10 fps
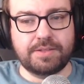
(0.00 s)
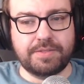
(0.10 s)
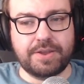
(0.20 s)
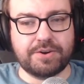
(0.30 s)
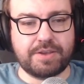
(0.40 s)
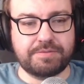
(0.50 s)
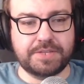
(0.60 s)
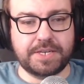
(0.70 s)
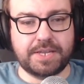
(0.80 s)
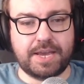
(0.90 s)
They are given
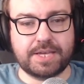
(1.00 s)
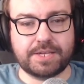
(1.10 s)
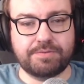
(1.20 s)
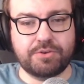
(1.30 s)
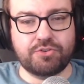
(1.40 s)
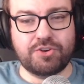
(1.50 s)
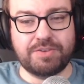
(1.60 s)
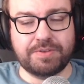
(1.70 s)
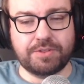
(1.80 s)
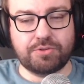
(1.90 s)
the task of
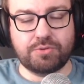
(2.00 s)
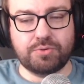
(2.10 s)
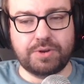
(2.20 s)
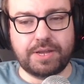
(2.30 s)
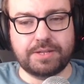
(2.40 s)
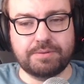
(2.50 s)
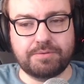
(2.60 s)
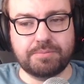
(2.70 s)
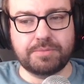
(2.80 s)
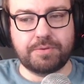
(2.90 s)
retrieving the stolen item
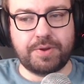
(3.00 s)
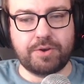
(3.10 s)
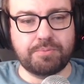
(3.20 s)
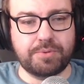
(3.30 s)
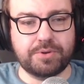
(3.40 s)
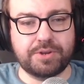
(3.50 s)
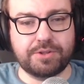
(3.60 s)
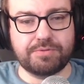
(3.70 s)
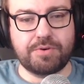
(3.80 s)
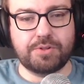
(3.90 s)
from the Ryle Book and
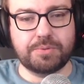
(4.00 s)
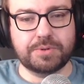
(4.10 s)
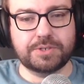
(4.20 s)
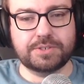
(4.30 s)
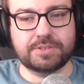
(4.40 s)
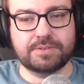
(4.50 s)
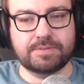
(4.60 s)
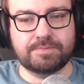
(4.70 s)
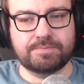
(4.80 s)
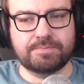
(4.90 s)
his followers,
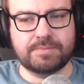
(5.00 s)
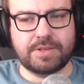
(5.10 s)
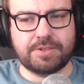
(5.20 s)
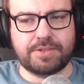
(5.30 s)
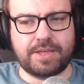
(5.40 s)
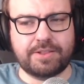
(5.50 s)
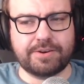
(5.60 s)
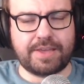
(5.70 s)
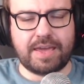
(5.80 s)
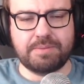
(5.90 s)
as the Senator
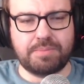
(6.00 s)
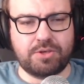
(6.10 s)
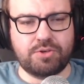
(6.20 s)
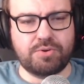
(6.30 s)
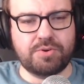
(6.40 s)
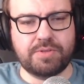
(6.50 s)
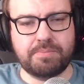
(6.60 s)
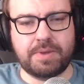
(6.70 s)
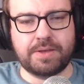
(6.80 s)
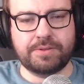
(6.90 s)
can't be sure that
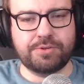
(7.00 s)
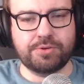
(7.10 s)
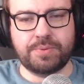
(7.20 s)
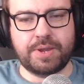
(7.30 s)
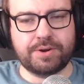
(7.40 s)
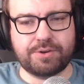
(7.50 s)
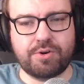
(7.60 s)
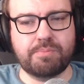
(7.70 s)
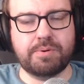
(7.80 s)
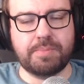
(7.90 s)
Mal and Zoe aren't
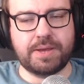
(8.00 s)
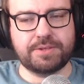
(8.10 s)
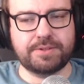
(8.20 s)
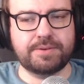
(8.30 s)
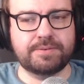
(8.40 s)
compromised.